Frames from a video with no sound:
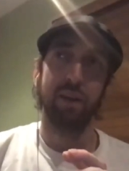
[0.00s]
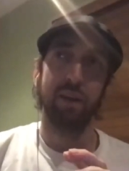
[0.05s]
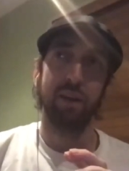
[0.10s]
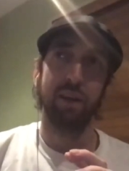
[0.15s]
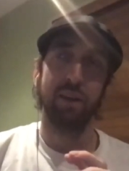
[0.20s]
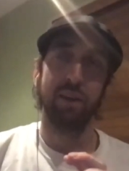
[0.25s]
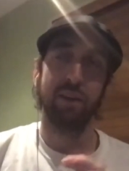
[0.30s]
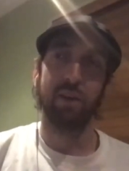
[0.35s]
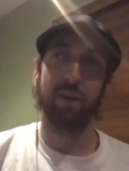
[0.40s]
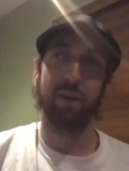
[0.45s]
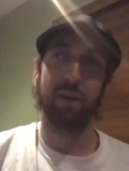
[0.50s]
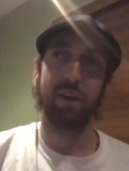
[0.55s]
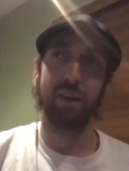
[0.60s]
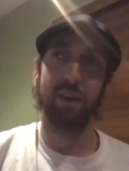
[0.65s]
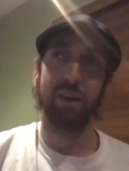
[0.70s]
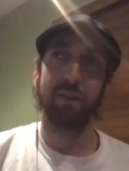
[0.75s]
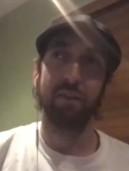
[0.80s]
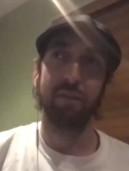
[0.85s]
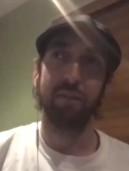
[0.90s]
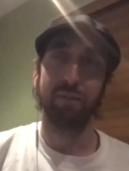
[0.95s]
got
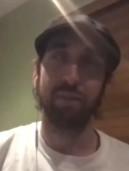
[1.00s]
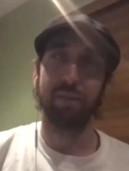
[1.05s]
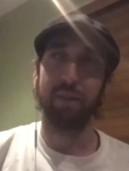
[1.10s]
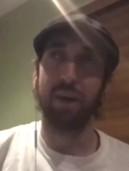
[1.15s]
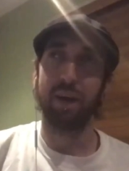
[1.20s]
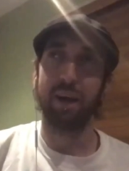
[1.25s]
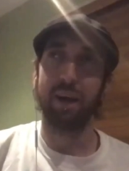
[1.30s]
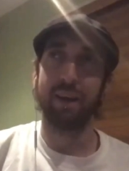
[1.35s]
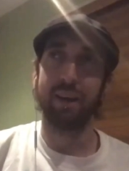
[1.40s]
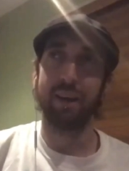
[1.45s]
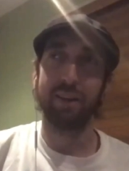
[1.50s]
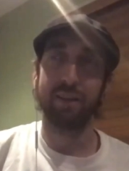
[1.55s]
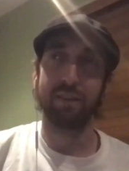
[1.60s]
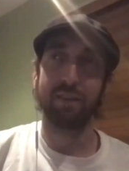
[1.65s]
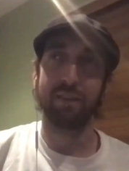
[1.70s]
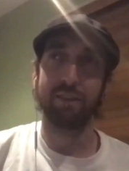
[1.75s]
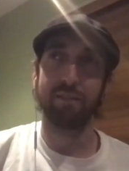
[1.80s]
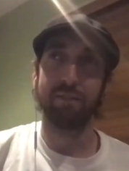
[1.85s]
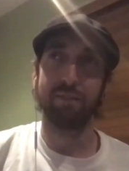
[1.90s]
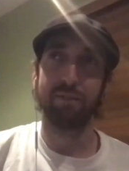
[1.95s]
it like
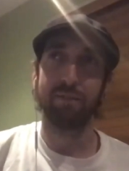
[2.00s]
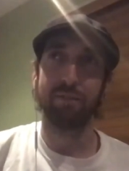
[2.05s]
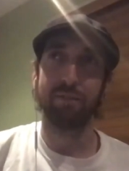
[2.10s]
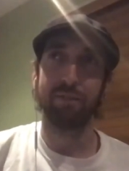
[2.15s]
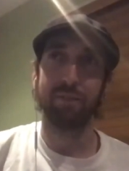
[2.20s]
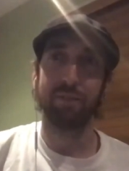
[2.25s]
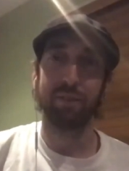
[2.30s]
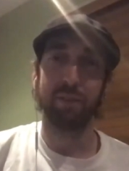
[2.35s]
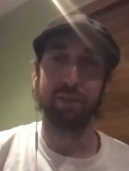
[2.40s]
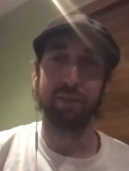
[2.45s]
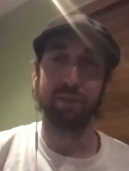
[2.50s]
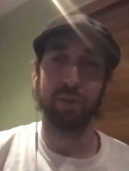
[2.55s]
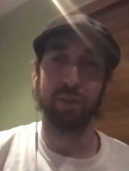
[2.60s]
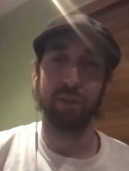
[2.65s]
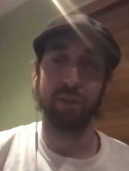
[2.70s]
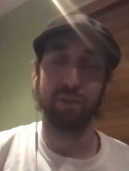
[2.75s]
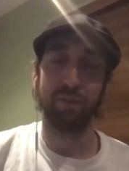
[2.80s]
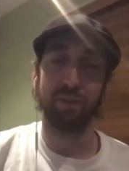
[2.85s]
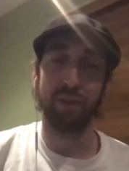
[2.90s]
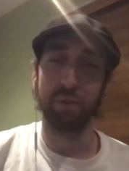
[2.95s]
sort
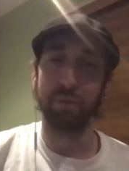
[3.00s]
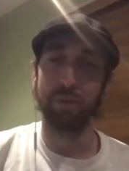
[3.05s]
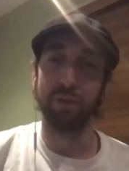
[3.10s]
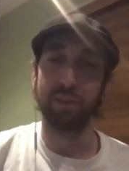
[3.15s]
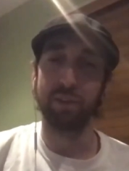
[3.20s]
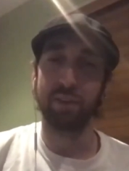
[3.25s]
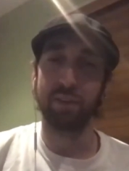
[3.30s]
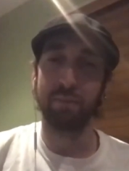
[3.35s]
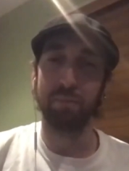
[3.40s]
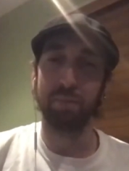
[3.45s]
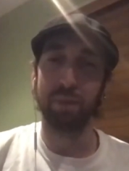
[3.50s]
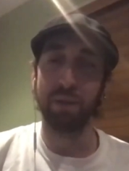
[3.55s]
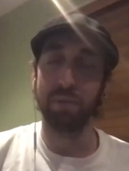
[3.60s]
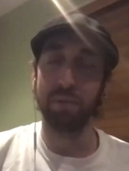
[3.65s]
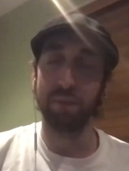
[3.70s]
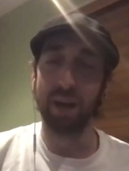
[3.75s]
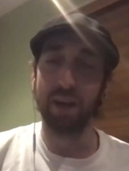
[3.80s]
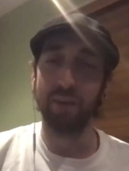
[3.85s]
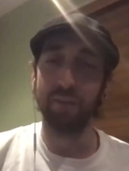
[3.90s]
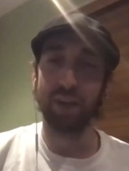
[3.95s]
of it was being
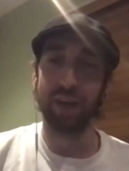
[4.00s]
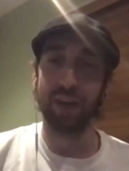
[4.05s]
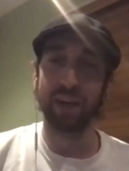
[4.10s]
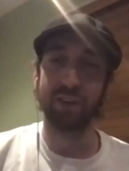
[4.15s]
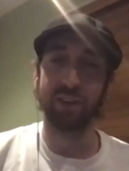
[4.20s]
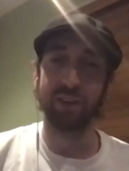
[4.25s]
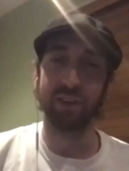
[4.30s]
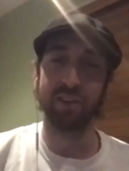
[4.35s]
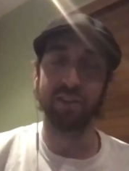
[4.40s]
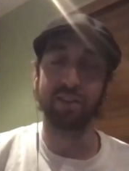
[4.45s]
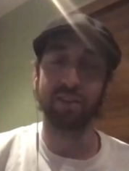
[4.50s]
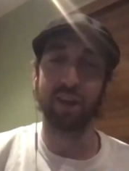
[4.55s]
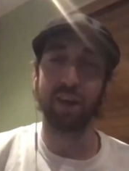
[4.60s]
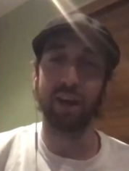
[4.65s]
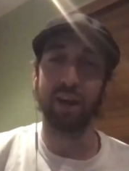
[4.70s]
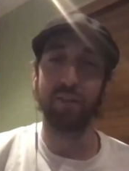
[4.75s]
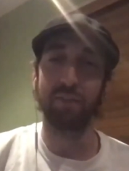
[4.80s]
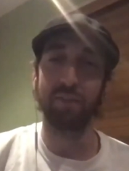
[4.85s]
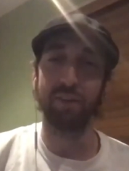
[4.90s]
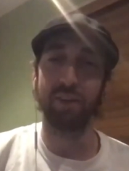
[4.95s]
manufactured and
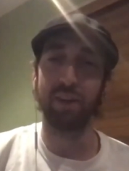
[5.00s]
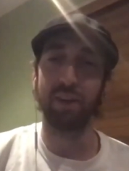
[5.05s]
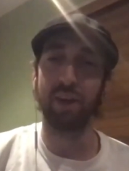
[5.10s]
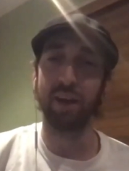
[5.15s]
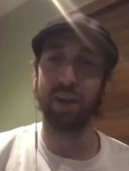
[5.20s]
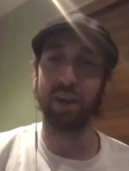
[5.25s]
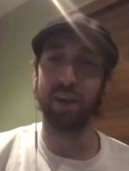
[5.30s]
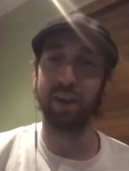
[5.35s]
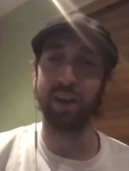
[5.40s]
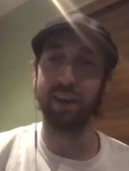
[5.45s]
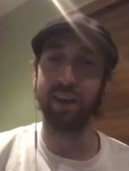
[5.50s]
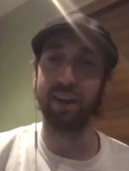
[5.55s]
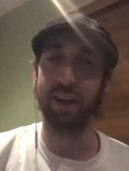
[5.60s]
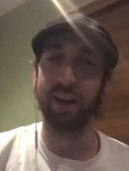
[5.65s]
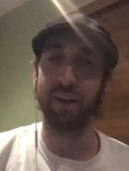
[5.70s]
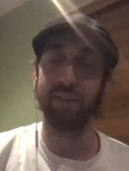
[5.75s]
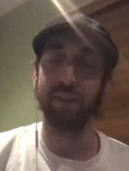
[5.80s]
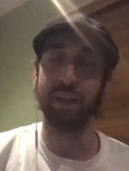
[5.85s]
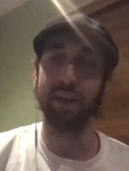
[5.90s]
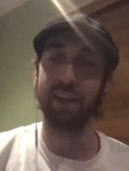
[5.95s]
stuff, and like I didn't
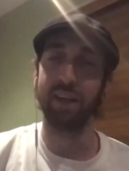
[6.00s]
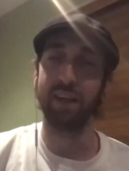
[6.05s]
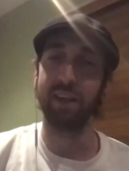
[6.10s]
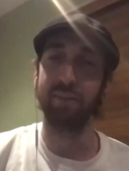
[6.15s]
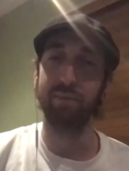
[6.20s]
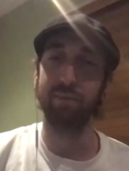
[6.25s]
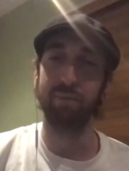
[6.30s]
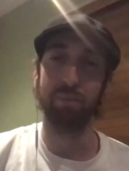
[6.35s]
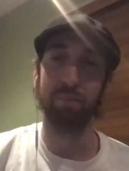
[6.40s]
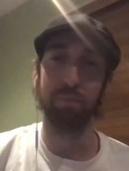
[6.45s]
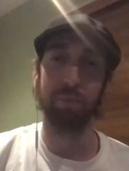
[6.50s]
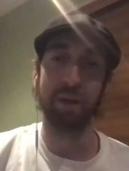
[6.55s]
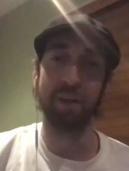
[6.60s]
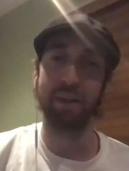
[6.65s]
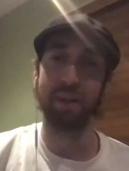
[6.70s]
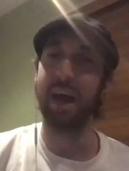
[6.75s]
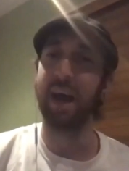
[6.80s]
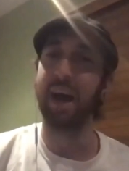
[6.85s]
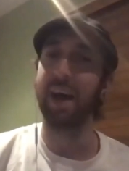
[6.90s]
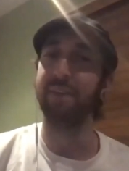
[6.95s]
have anyone
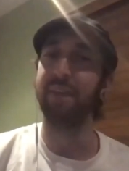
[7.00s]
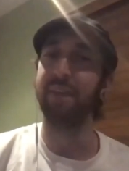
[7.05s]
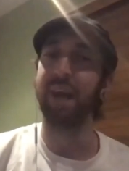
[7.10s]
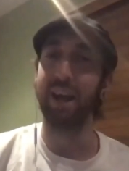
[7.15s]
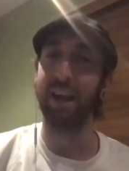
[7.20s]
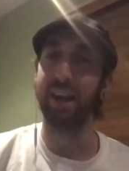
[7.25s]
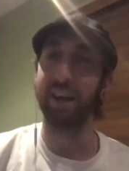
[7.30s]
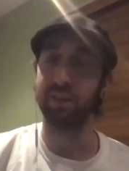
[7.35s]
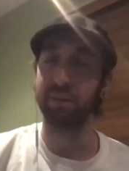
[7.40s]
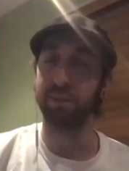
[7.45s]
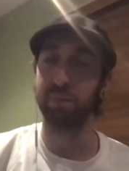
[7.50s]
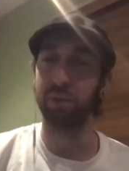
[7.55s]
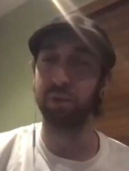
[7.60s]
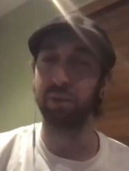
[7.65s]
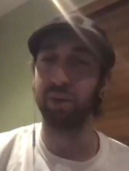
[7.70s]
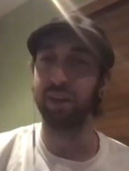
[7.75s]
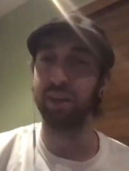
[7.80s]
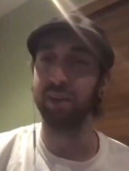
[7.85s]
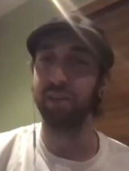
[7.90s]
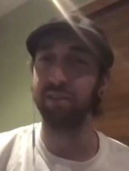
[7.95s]
that had that
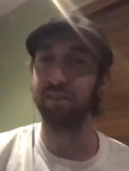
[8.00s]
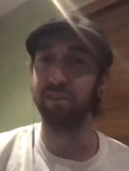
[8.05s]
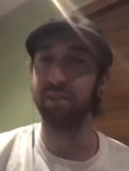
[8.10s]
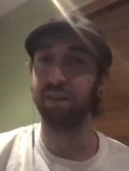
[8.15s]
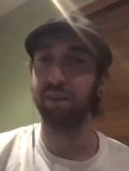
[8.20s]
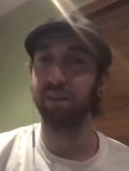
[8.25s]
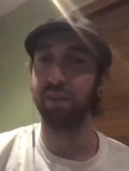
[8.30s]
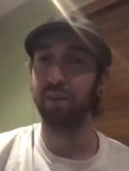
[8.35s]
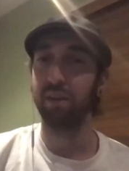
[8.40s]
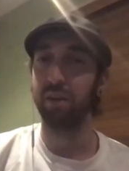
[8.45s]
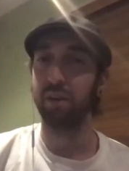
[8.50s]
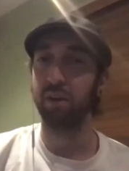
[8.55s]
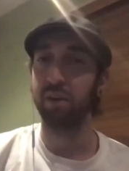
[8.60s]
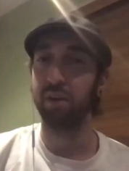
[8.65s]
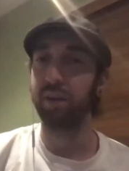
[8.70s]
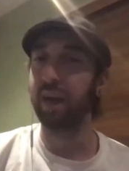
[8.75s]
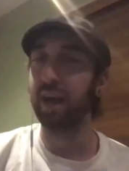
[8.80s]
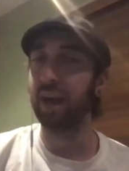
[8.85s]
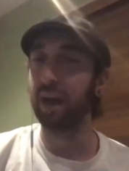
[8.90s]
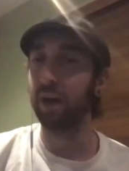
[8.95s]
expertise on
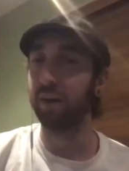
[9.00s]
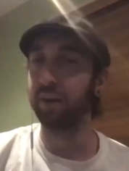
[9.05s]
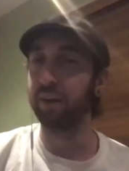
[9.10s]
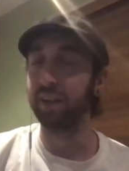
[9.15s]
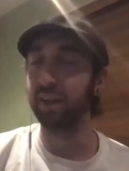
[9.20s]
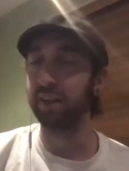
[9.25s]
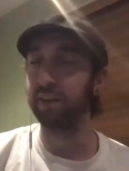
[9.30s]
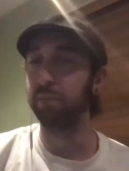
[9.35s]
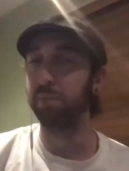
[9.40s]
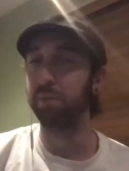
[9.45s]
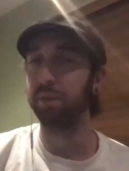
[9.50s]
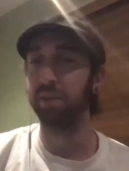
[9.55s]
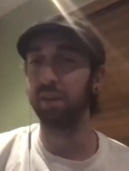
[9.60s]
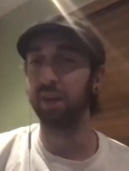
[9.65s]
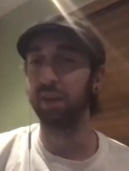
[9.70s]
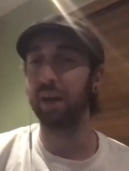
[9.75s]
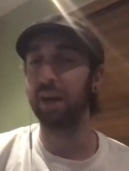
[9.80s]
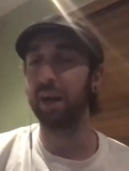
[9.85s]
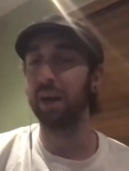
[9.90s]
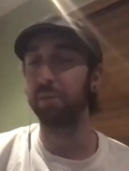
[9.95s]
how it needed to be
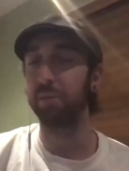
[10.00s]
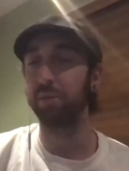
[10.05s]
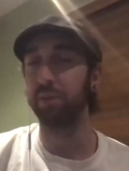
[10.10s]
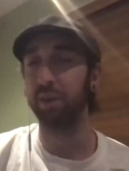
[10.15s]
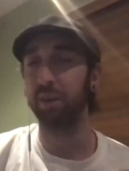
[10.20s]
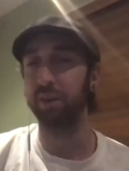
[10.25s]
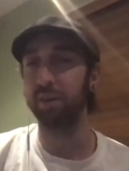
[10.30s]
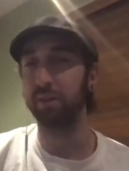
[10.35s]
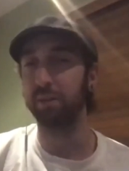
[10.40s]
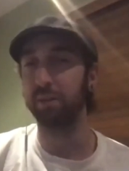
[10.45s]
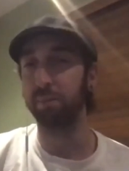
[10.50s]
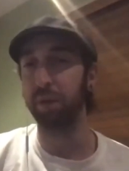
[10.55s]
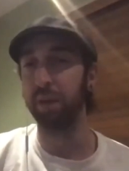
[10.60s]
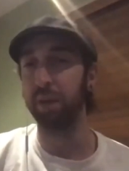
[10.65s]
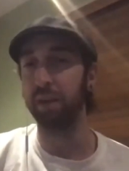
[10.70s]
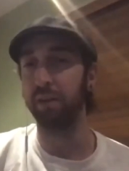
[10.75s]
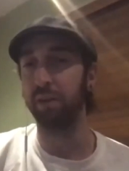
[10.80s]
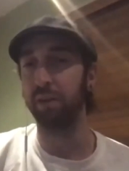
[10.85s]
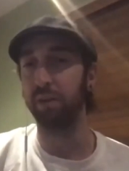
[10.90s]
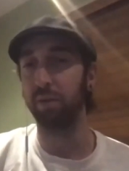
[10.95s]
set up. So I
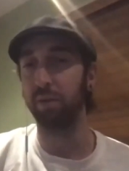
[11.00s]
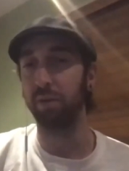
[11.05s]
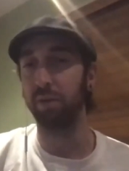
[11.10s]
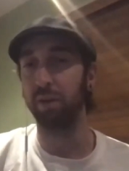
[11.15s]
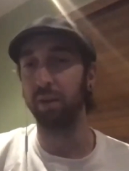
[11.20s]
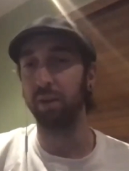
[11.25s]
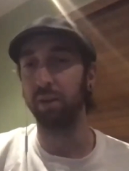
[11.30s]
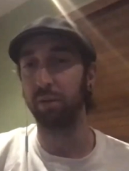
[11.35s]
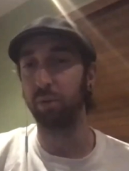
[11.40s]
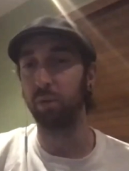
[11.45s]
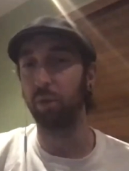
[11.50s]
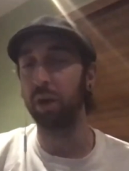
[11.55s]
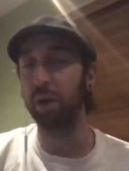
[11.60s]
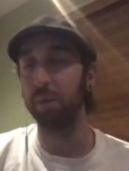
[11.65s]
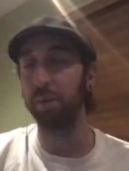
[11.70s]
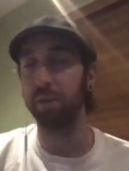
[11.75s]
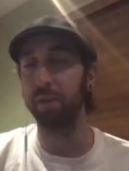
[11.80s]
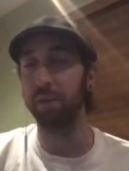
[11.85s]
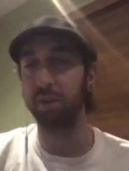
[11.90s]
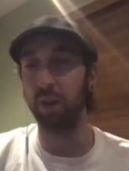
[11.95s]
spent quite a
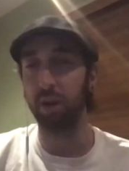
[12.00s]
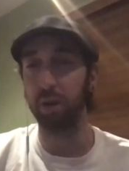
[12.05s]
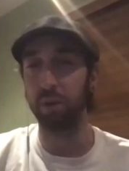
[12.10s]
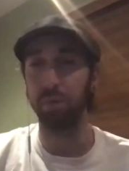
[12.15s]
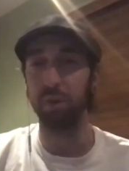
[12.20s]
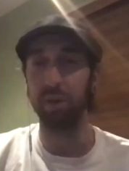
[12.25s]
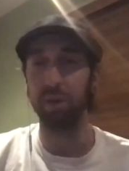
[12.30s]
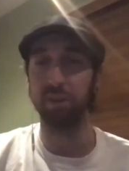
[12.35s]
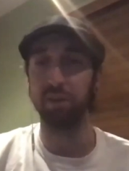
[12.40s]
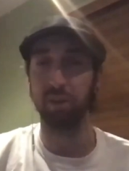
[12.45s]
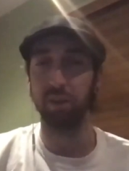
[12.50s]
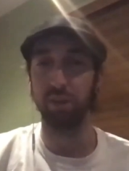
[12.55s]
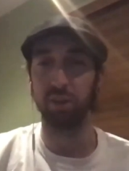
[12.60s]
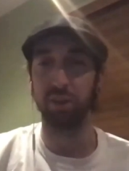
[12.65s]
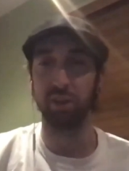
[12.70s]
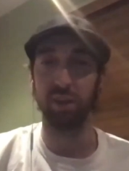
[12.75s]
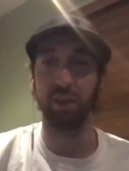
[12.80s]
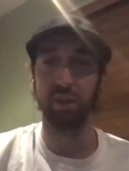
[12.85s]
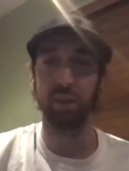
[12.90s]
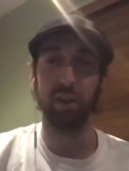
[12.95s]
bit of time
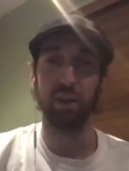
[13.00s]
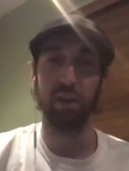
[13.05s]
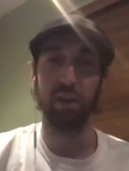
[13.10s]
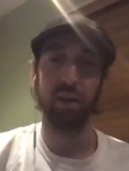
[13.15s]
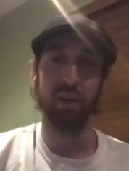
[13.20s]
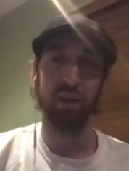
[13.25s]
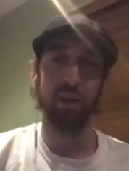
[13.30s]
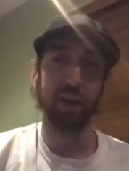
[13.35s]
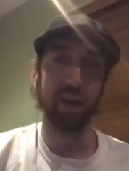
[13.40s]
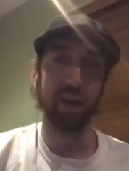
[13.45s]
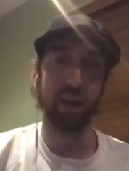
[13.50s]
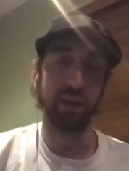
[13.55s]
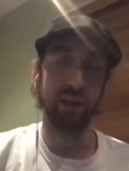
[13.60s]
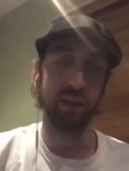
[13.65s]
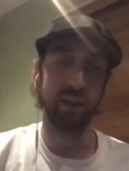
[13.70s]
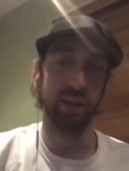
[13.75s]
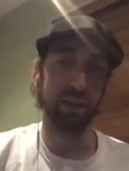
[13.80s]
researching how you're going to